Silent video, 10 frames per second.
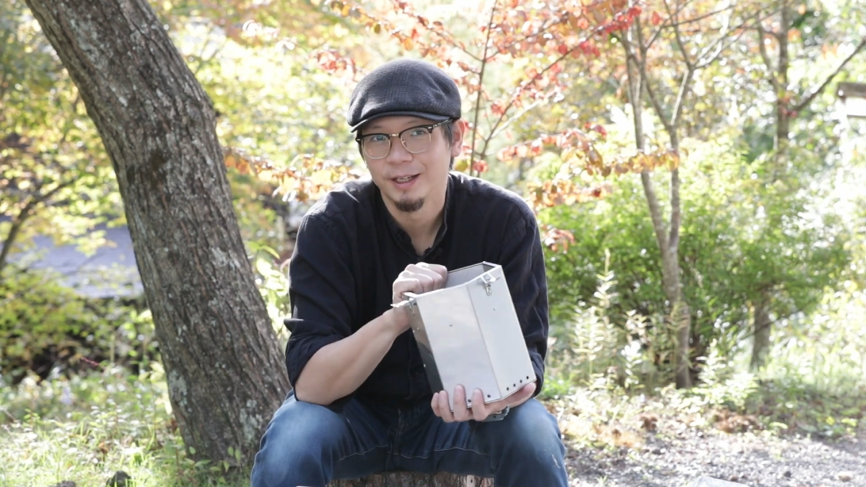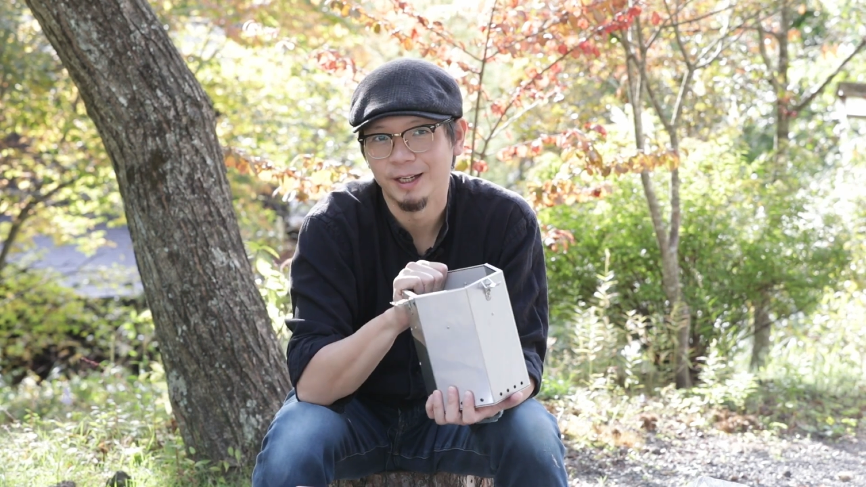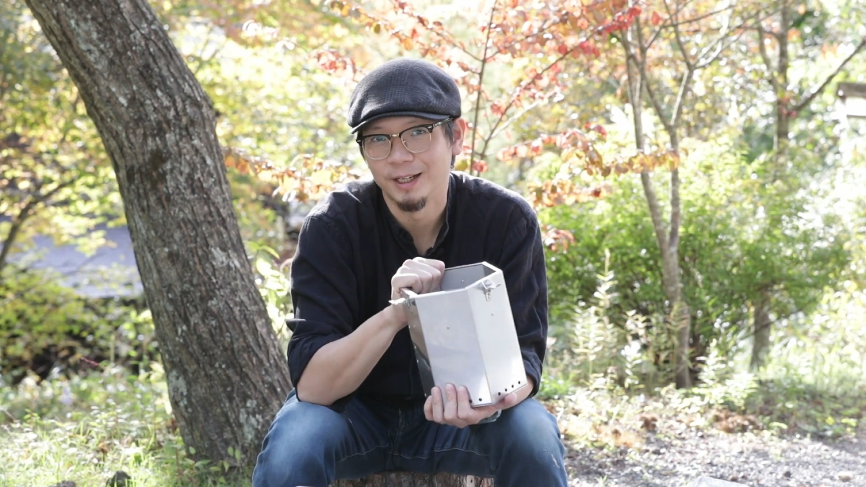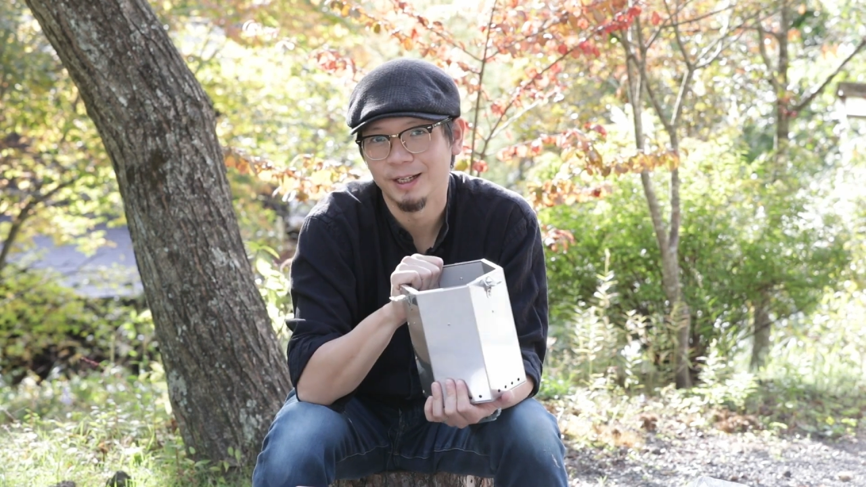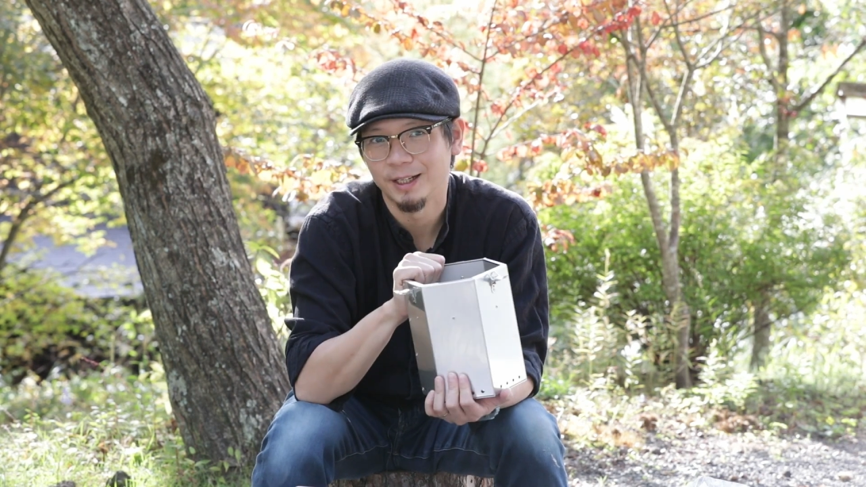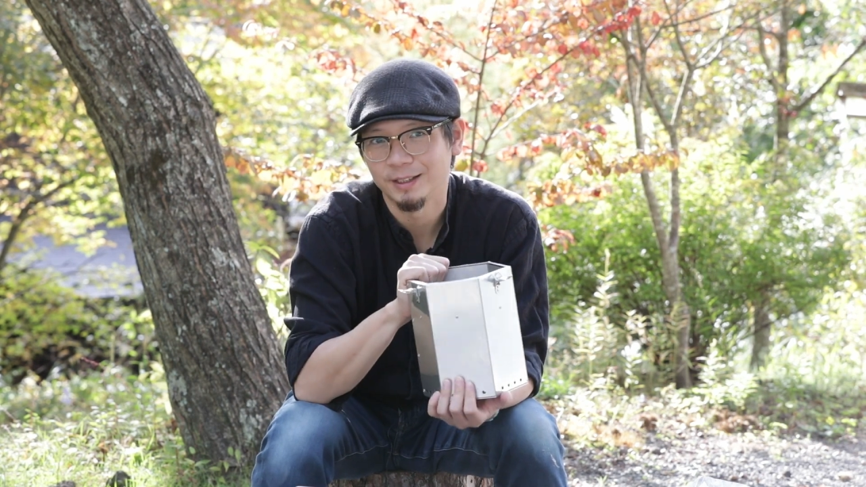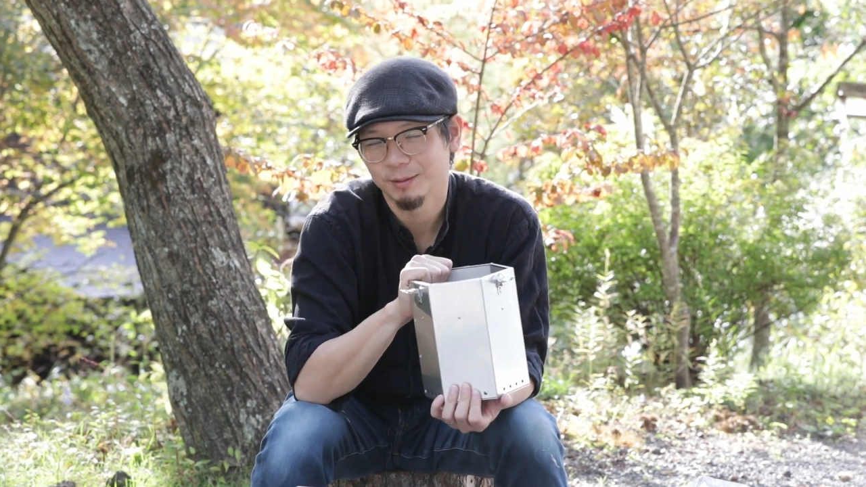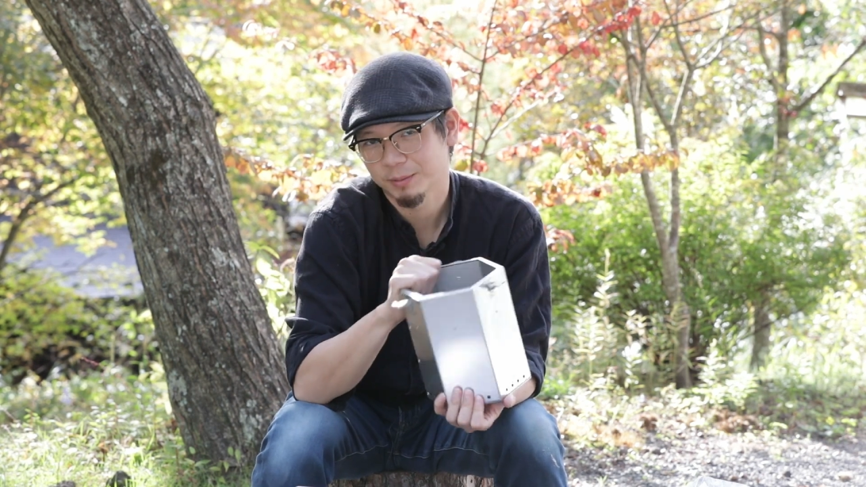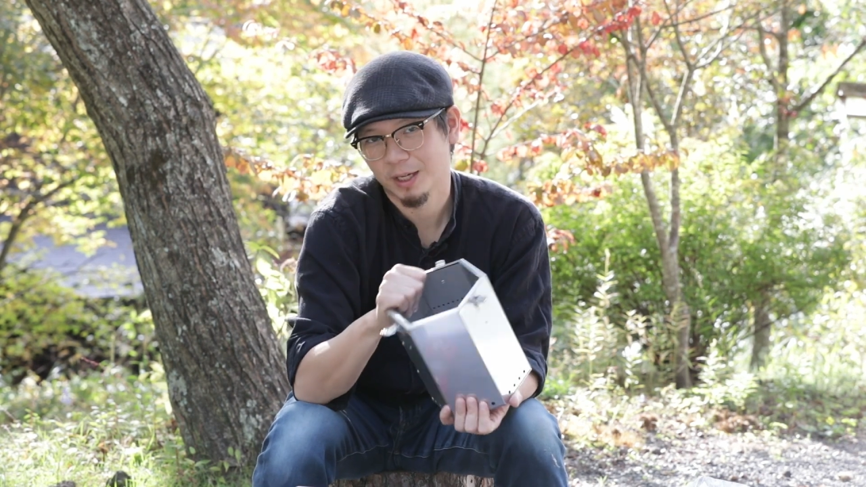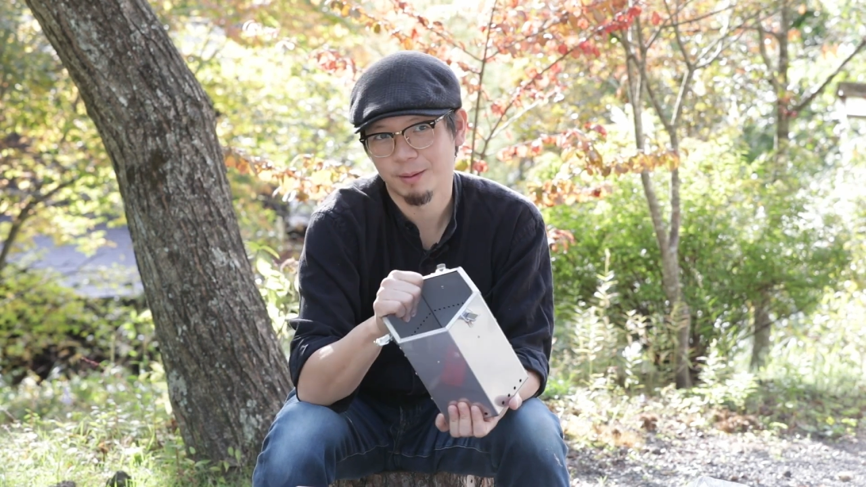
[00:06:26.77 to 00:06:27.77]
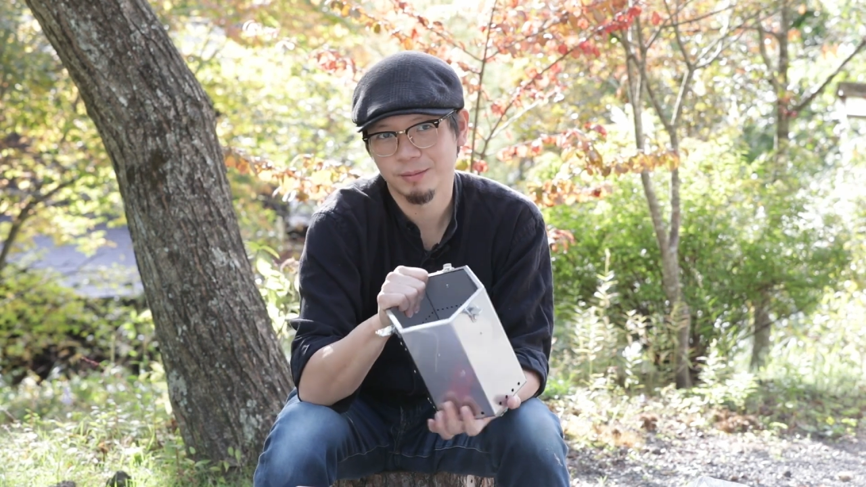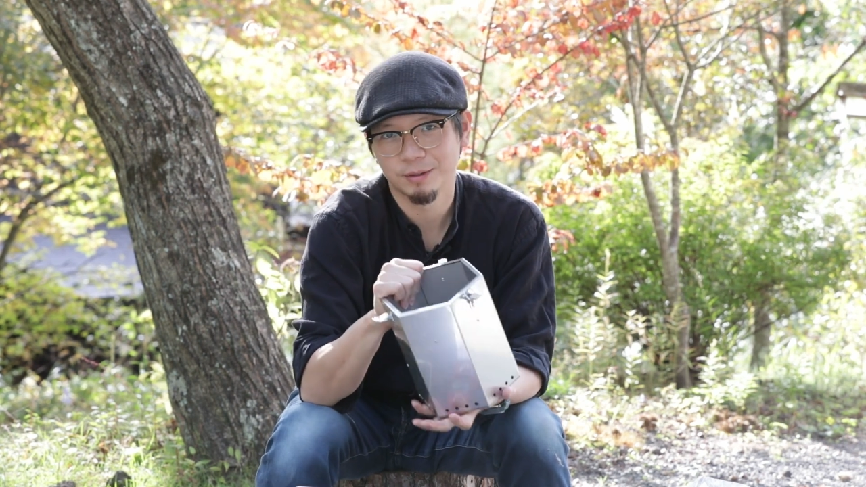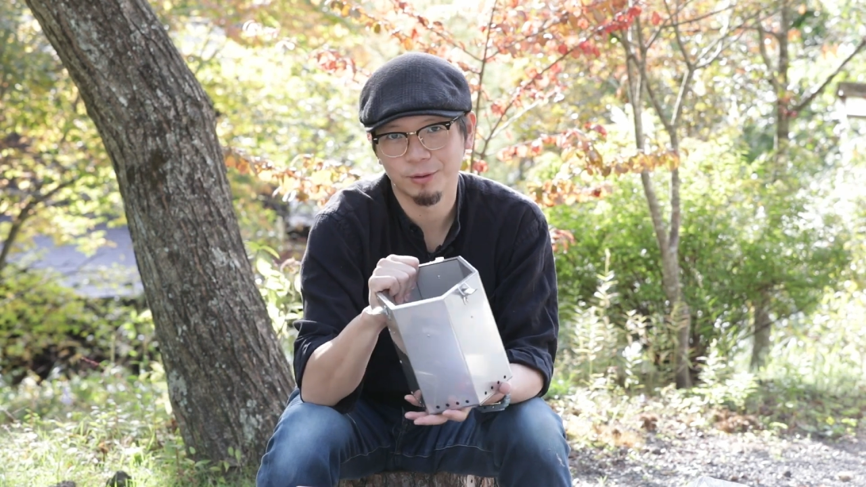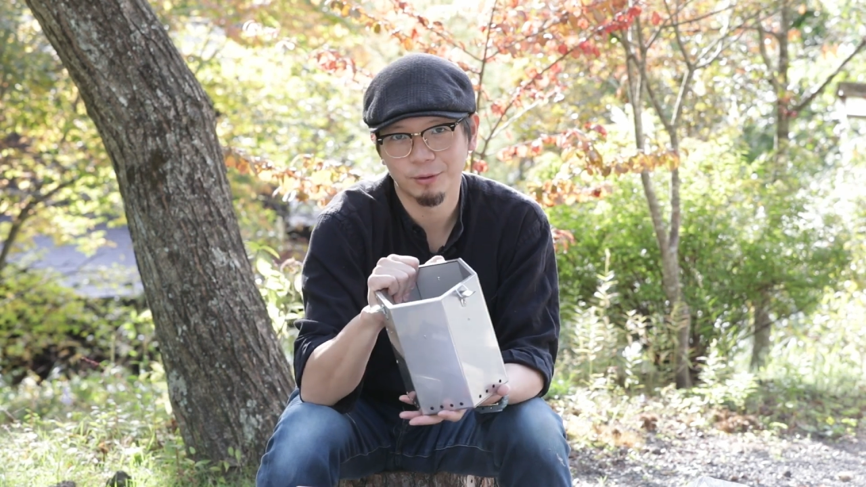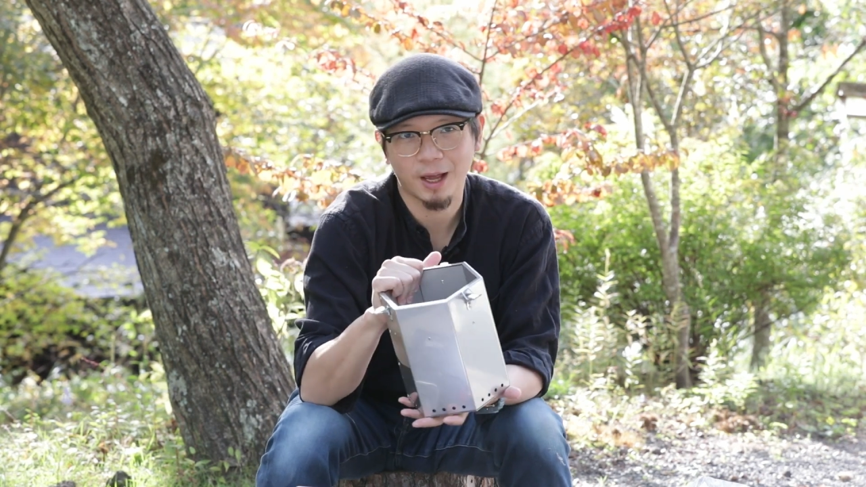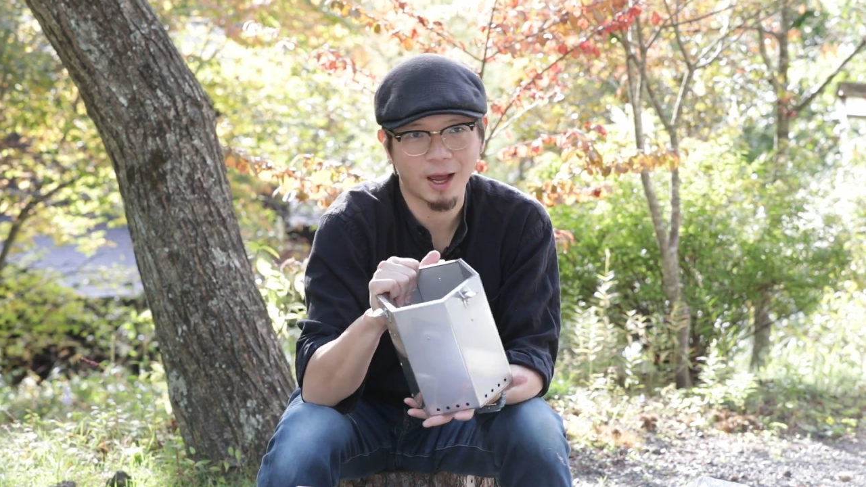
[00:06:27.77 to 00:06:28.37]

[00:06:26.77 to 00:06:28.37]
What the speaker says: And sometimes you don't